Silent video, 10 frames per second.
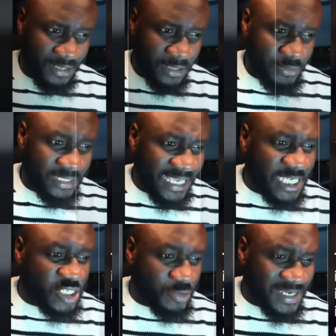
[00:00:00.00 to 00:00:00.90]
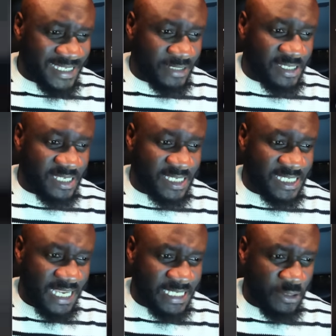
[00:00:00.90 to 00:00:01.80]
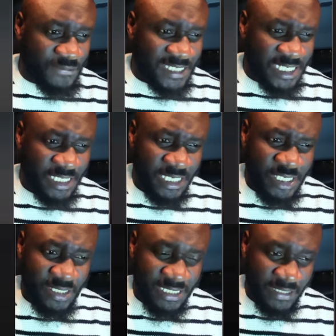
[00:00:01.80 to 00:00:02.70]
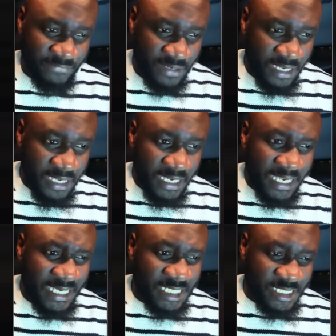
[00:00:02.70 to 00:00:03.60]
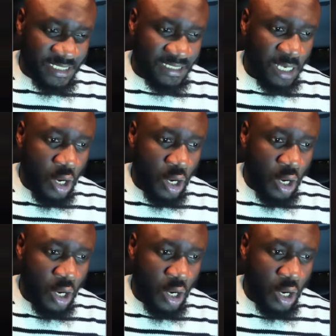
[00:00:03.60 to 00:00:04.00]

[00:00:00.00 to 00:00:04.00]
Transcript: The king stressed that the success of such initiative hinges